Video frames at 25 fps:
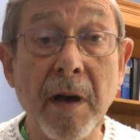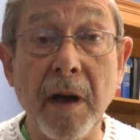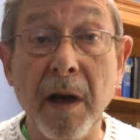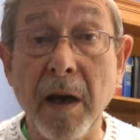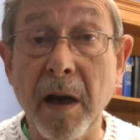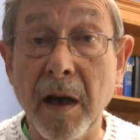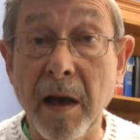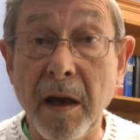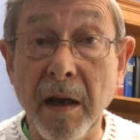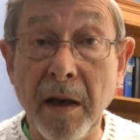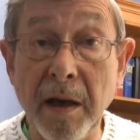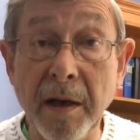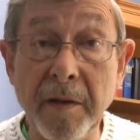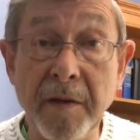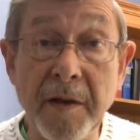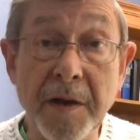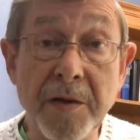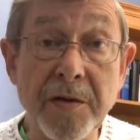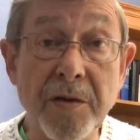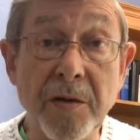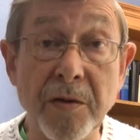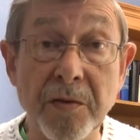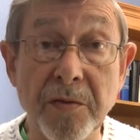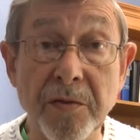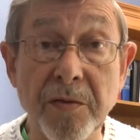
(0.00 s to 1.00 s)
in this
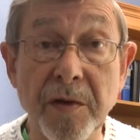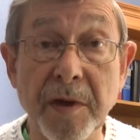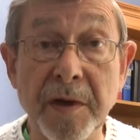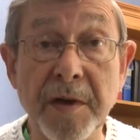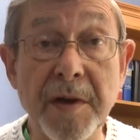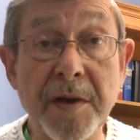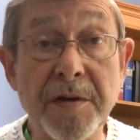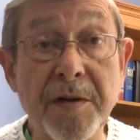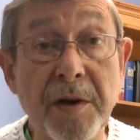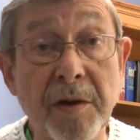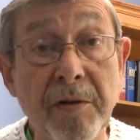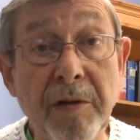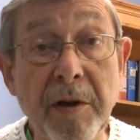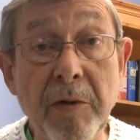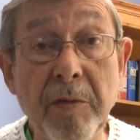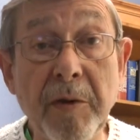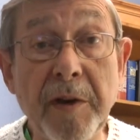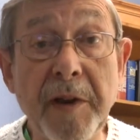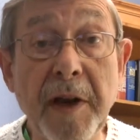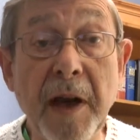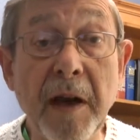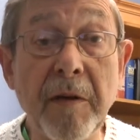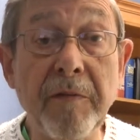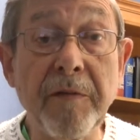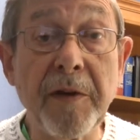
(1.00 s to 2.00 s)
country, disagree with their